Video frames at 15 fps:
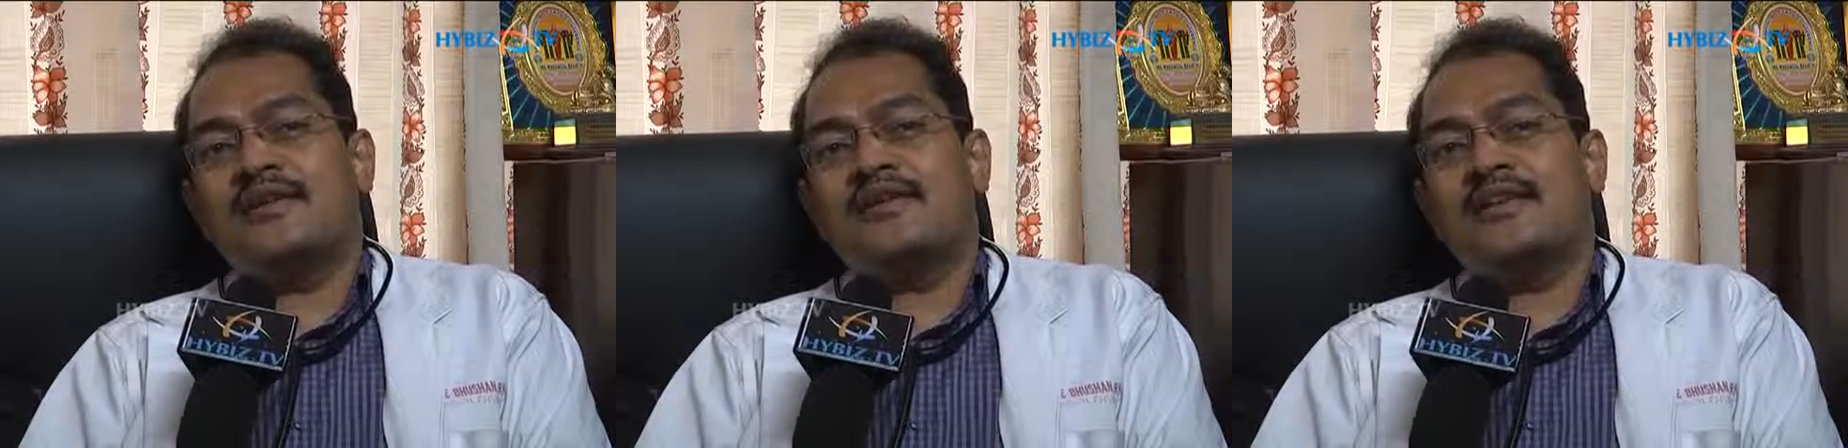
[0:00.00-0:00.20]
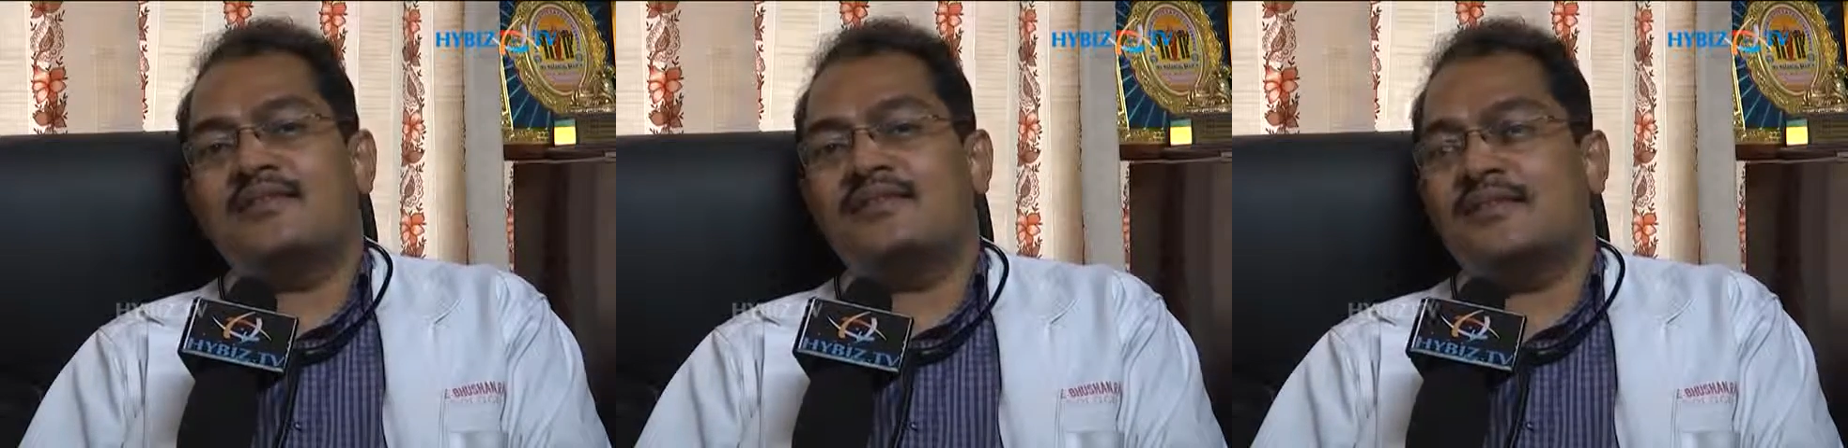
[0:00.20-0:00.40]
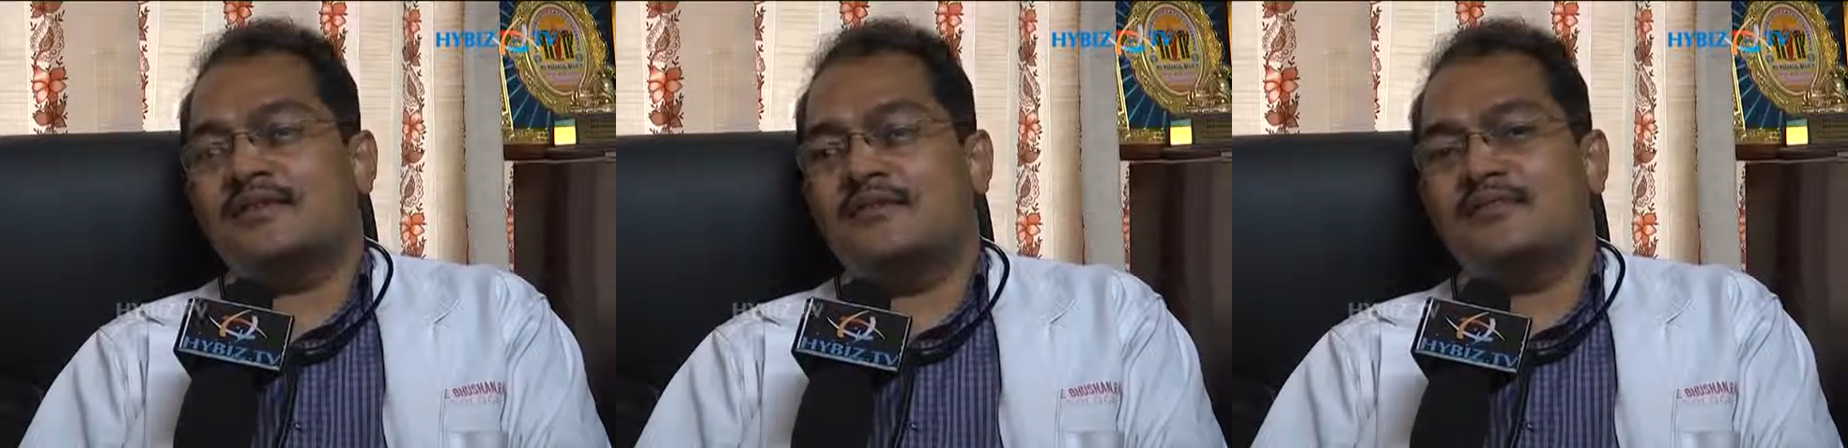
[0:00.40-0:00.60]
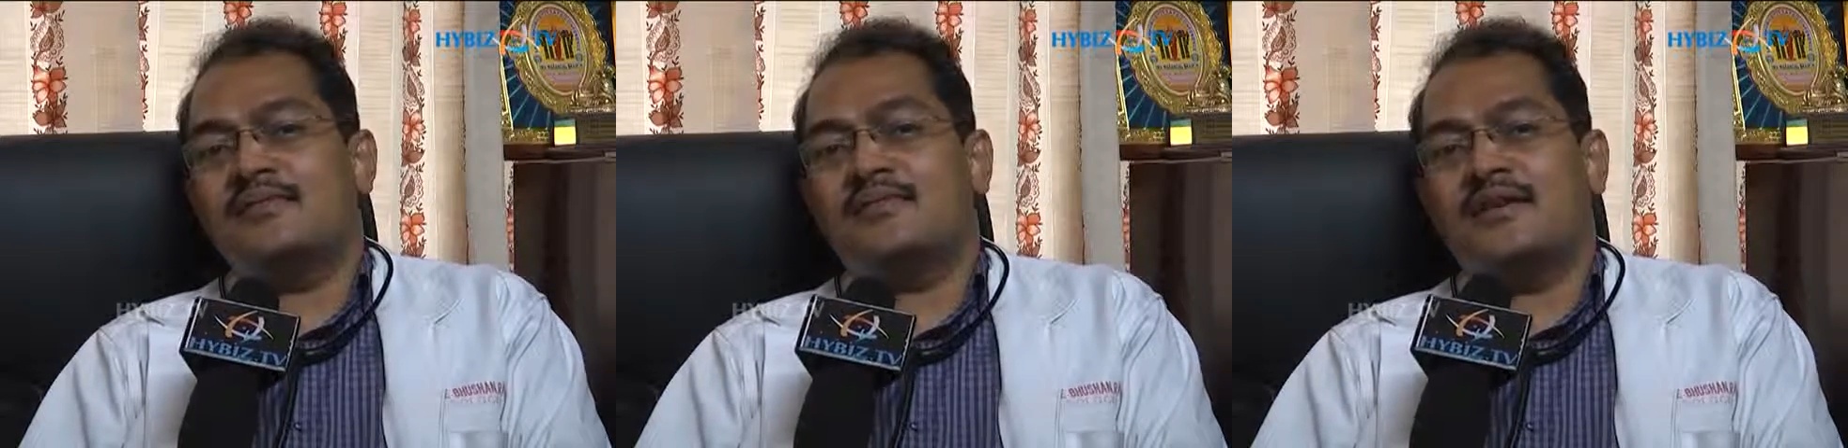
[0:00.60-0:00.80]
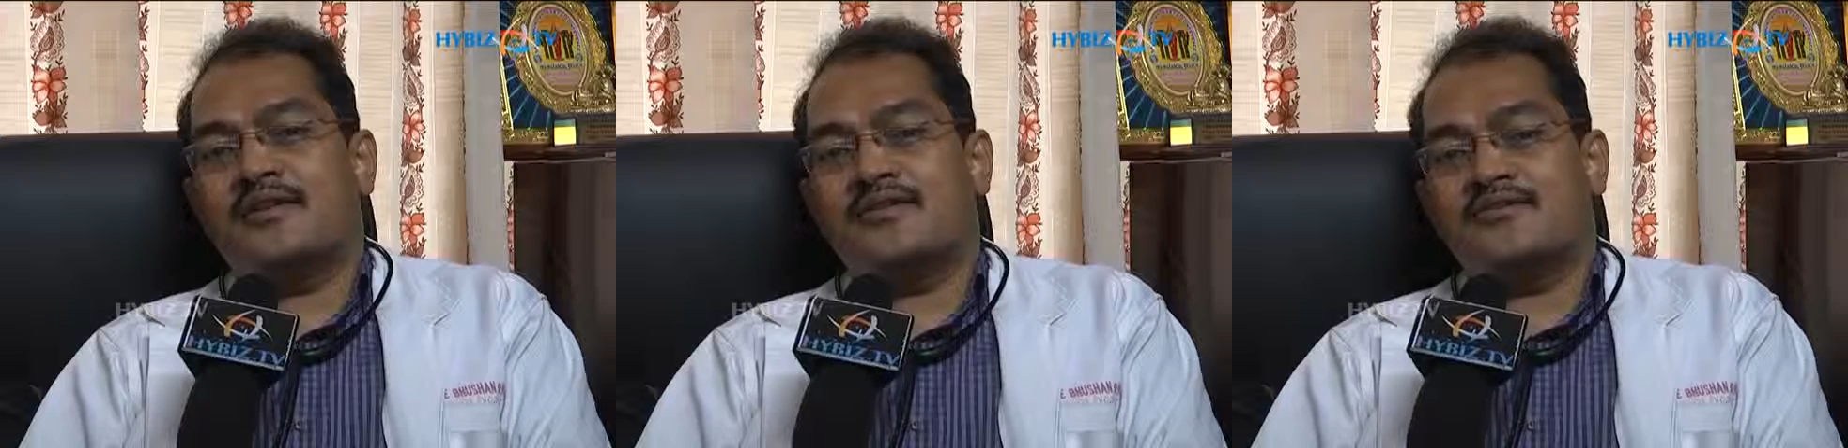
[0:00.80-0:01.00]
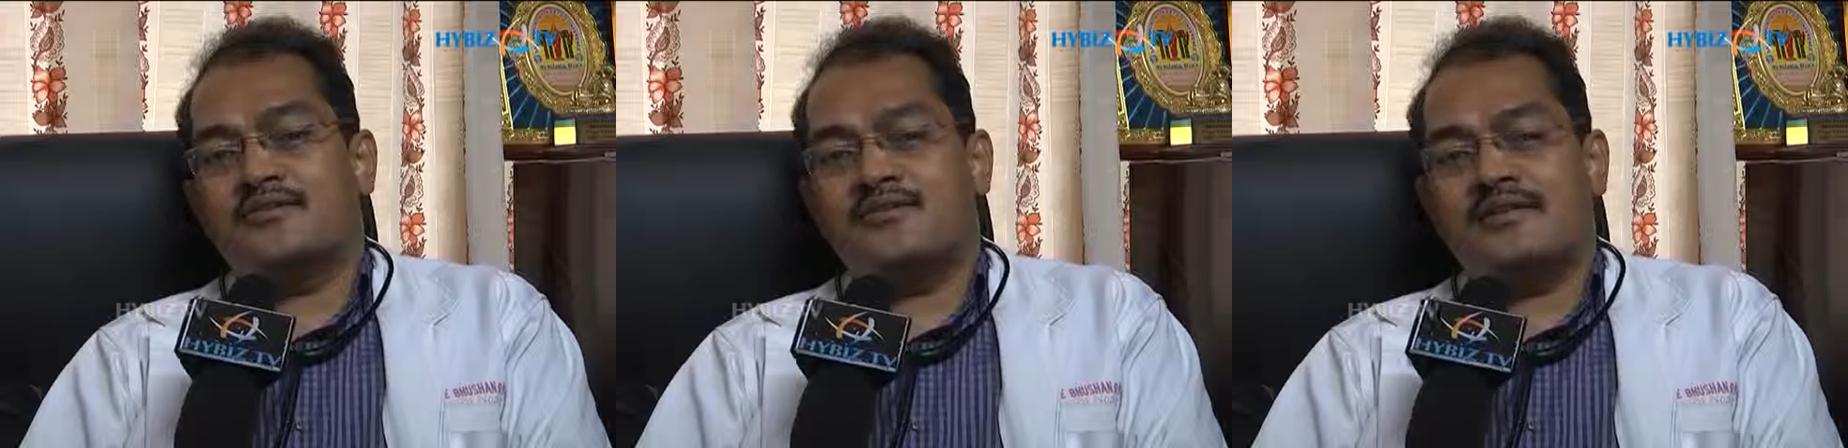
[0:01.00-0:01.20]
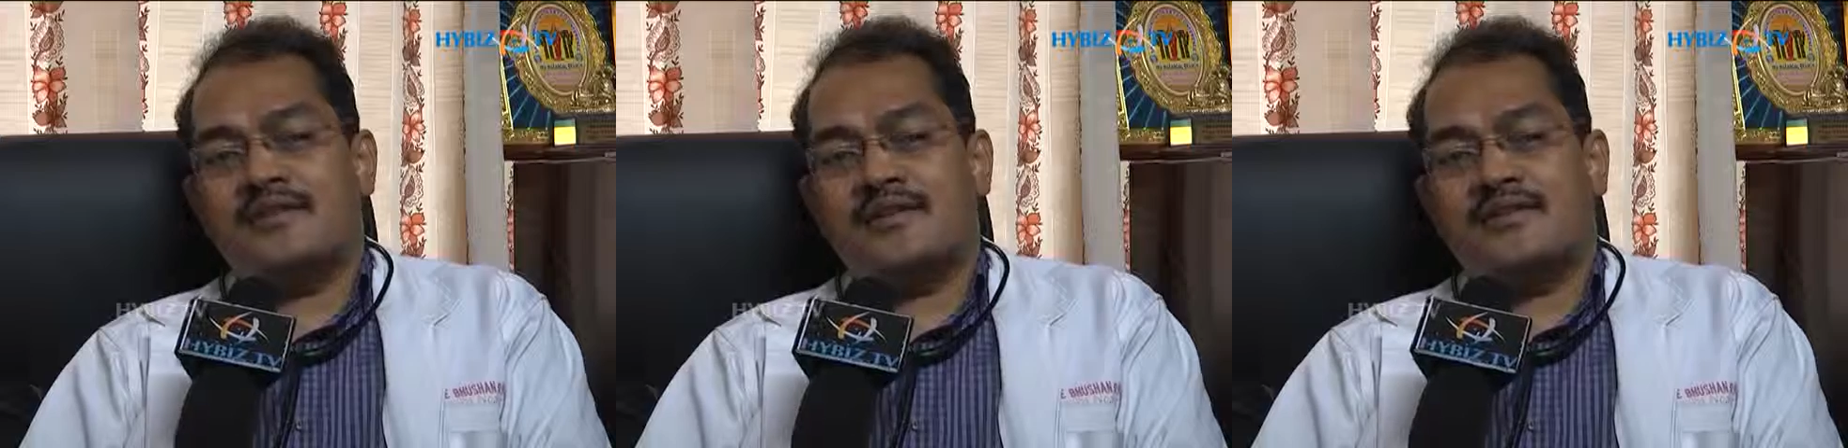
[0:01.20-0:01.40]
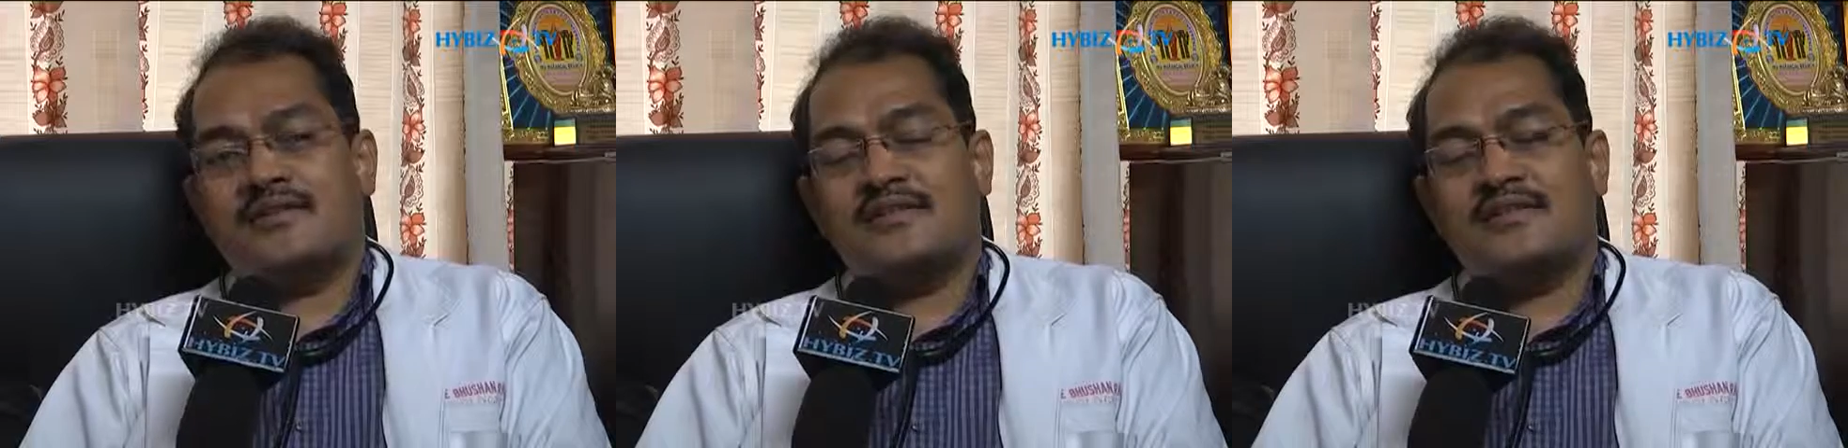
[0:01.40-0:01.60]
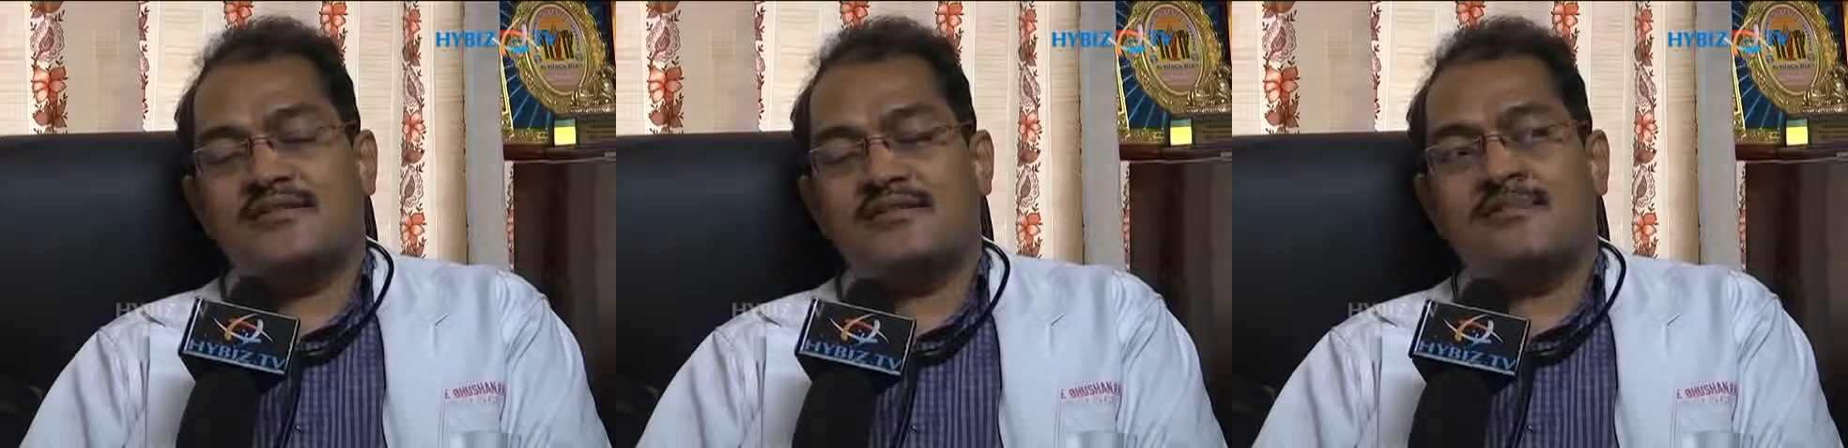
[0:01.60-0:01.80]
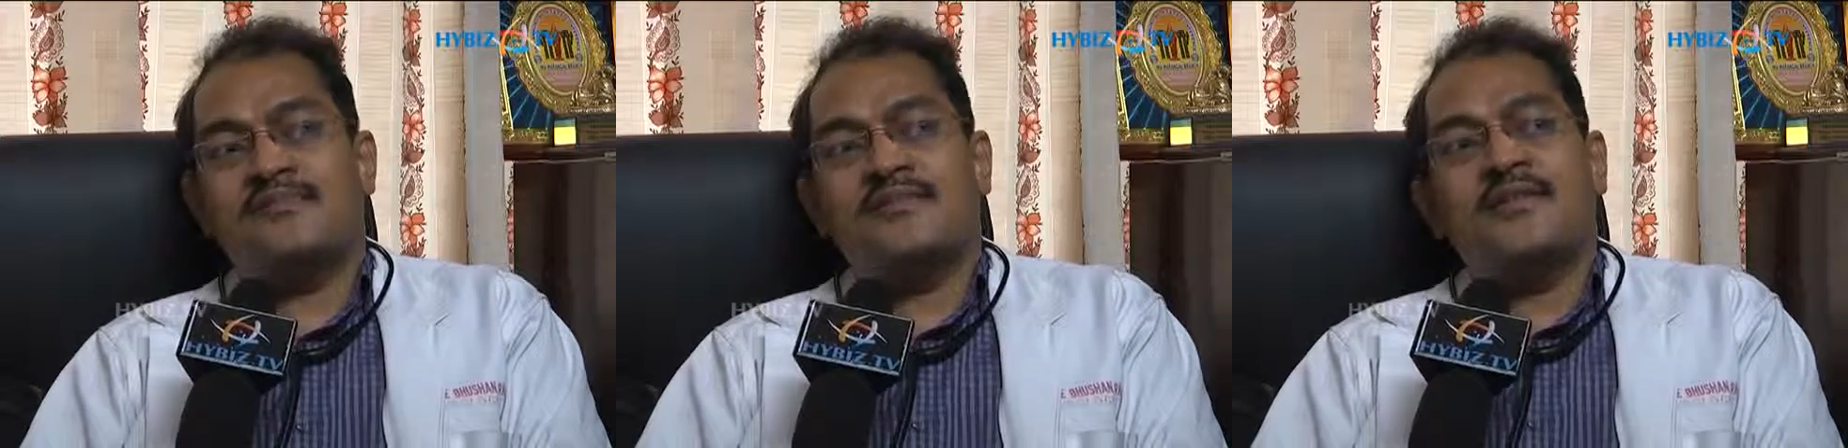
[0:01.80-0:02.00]
and the entire human body should be taken
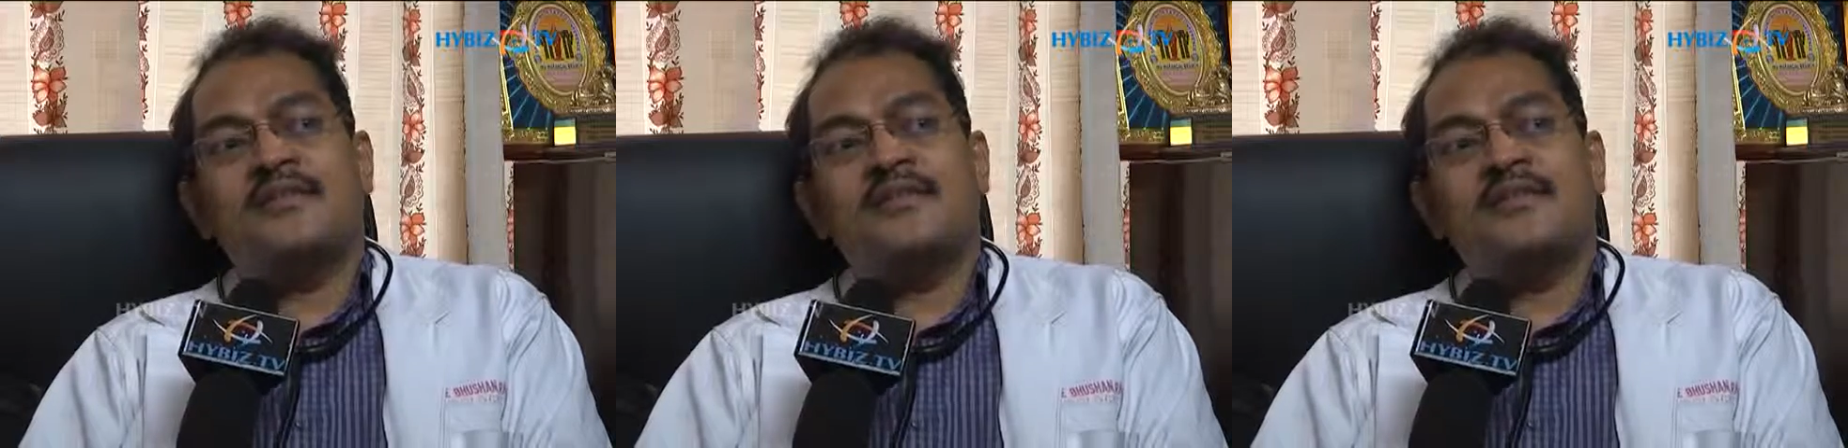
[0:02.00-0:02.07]
into.